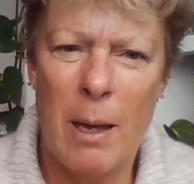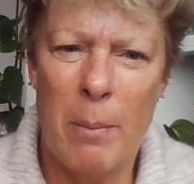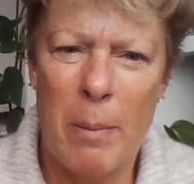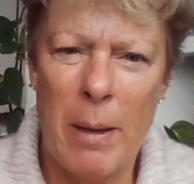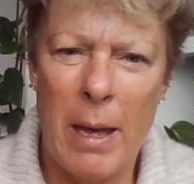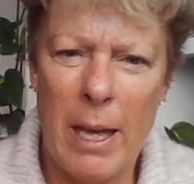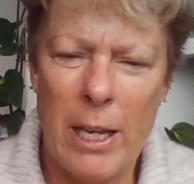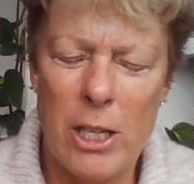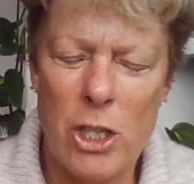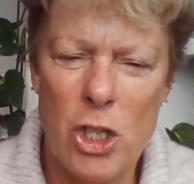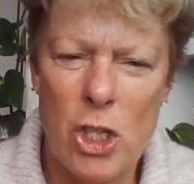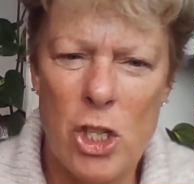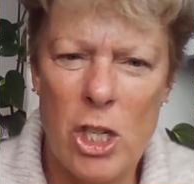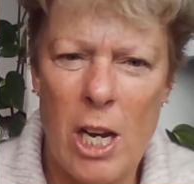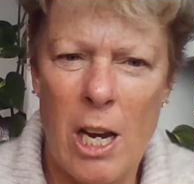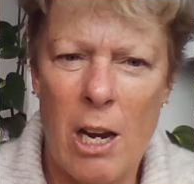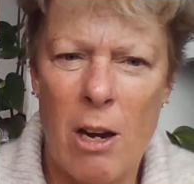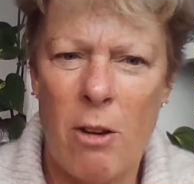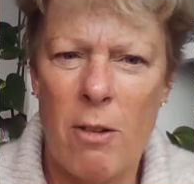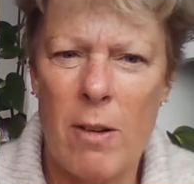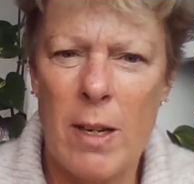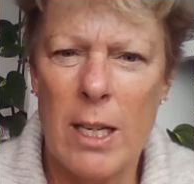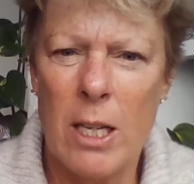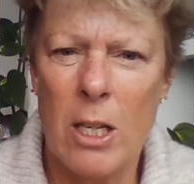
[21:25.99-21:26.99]
about
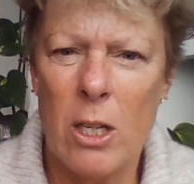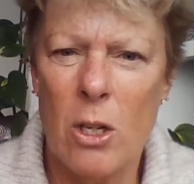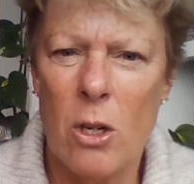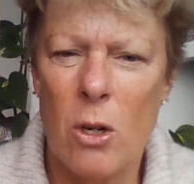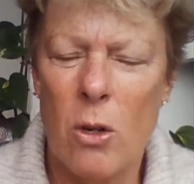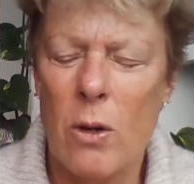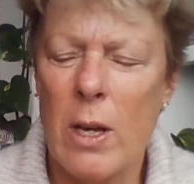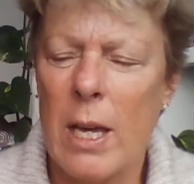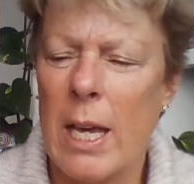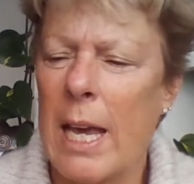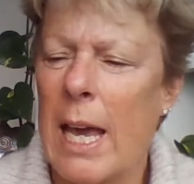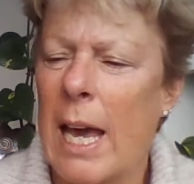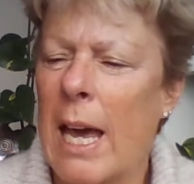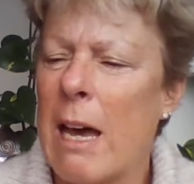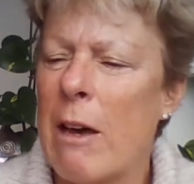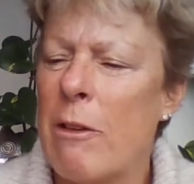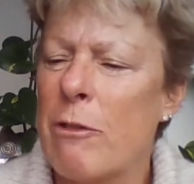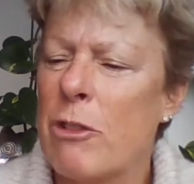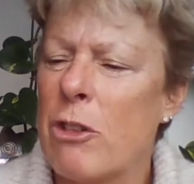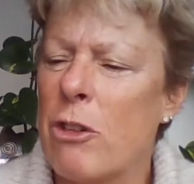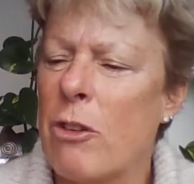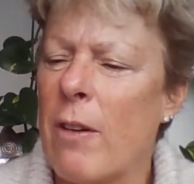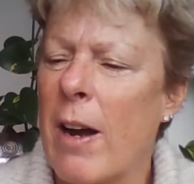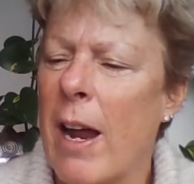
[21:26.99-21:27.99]
sharing and looking
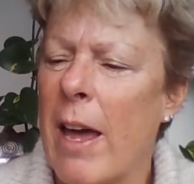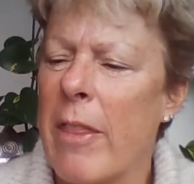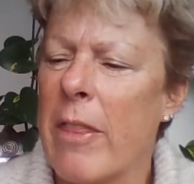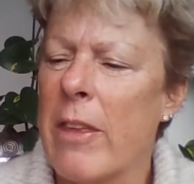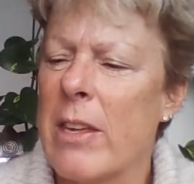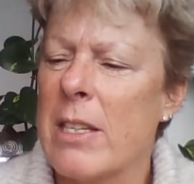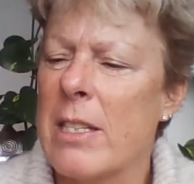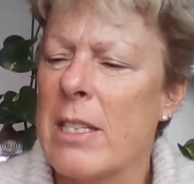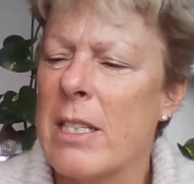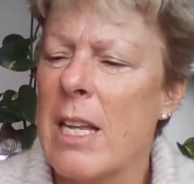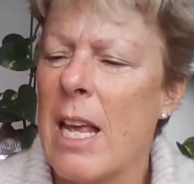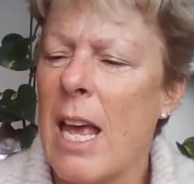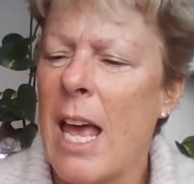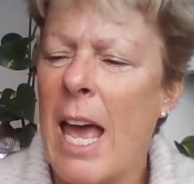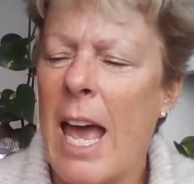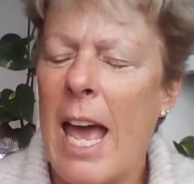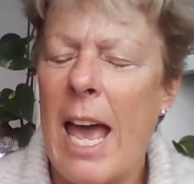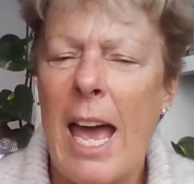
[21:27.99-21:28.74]
after others.